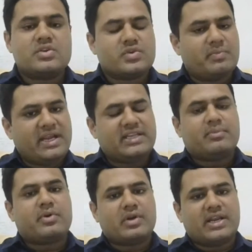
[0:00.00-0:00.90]
So meet the
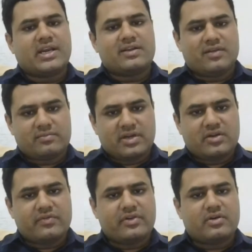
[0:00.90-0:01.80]
protein requirement
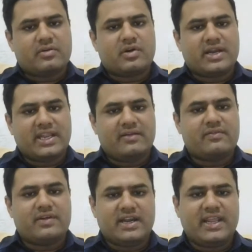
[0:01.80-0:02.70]
of your body
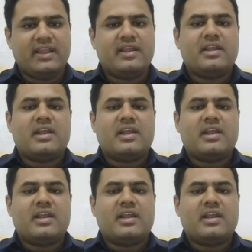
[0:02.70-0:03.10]
every day,